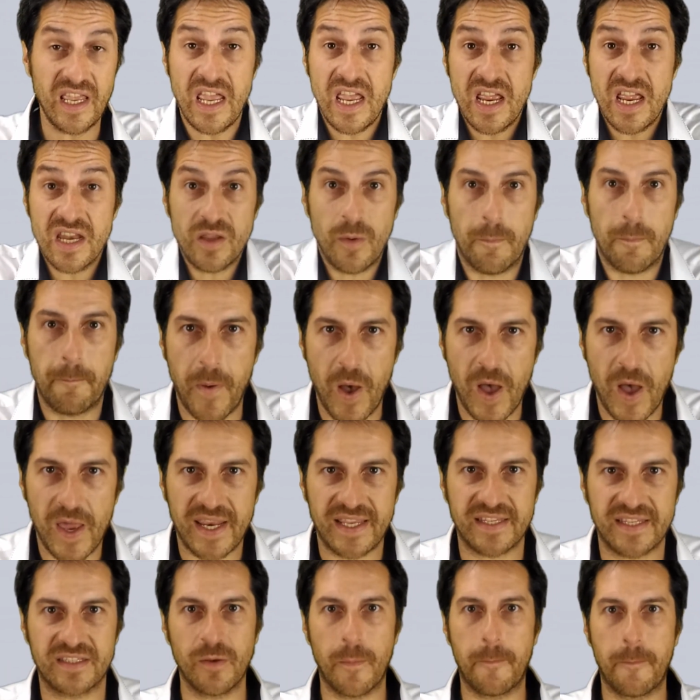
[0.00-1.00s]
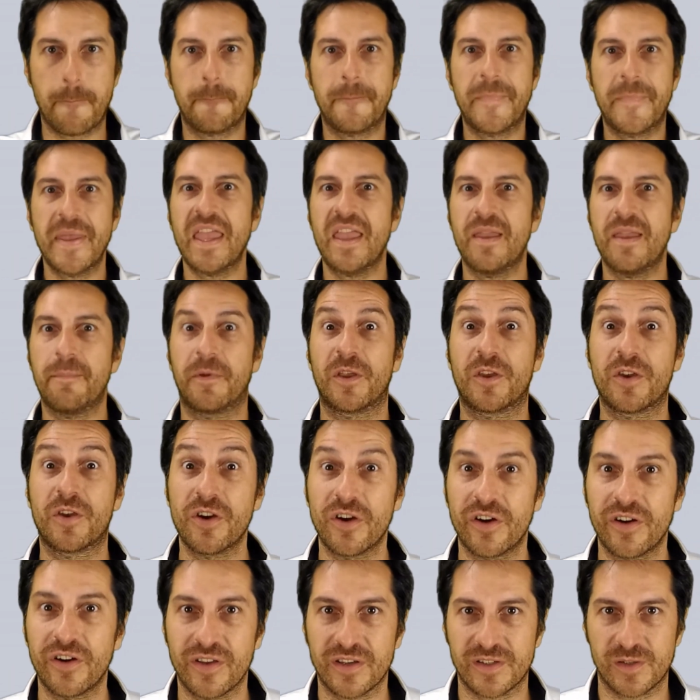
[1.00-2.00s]
In your body. So be
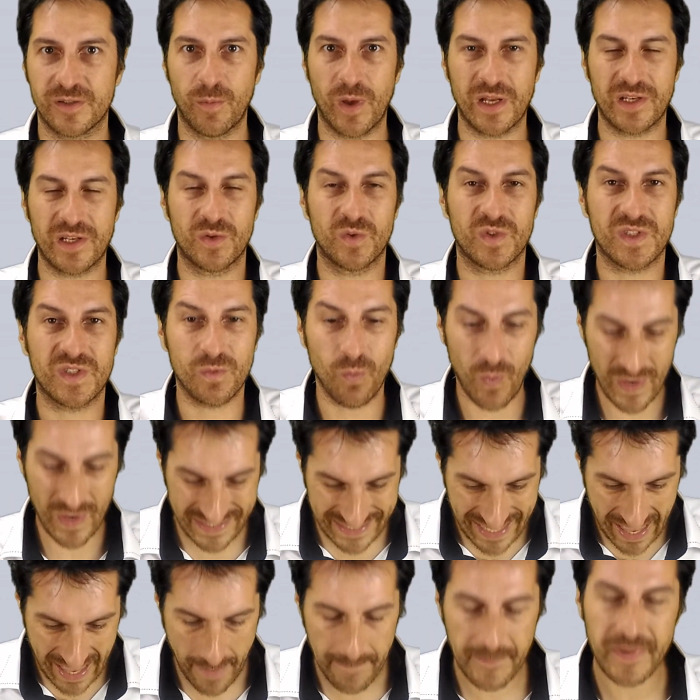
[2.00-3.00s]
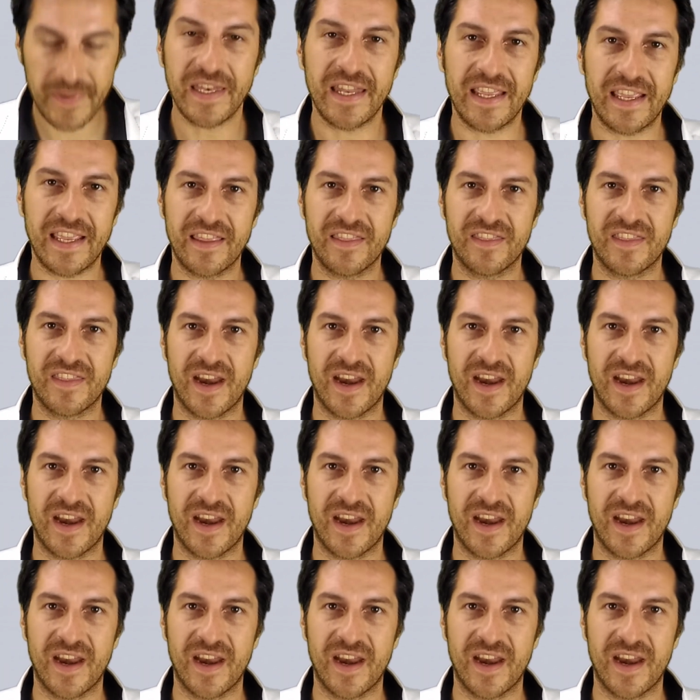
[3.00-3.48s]
curious what's happening in